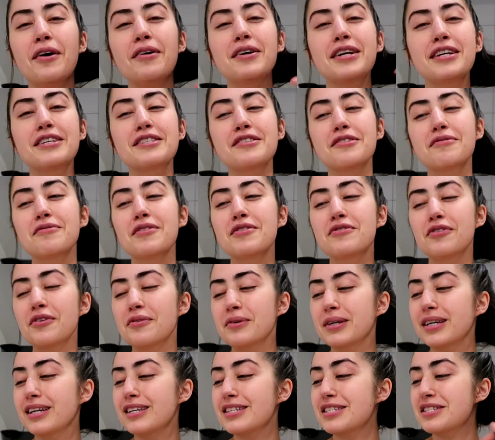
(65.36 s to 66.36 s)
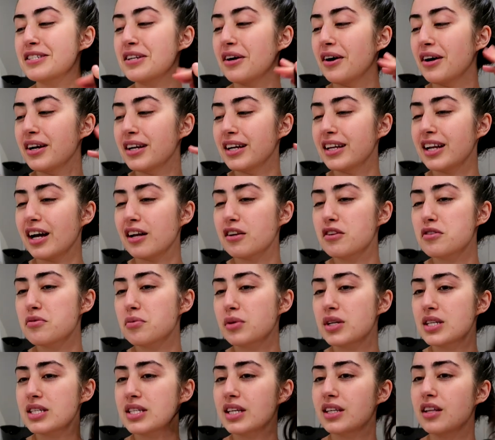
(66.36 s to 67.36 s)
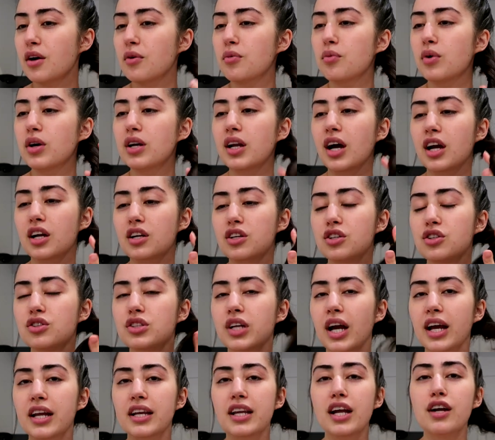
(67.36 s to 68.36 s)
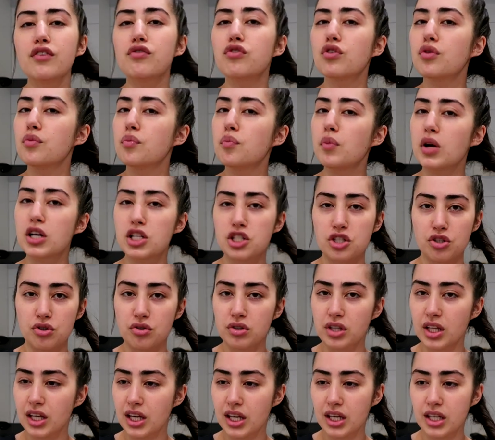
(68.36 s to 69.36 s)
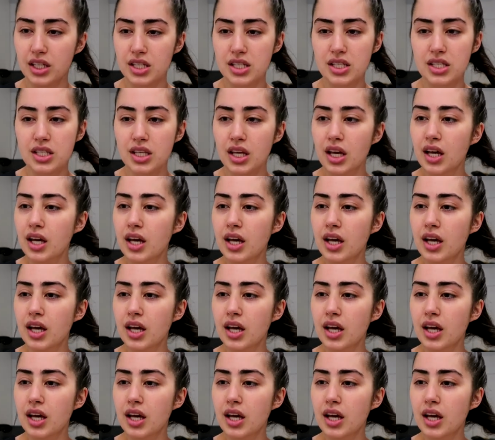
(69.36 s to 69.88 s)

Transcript: Okay, so before we get started, I just want to say that when I cook, I never measure things.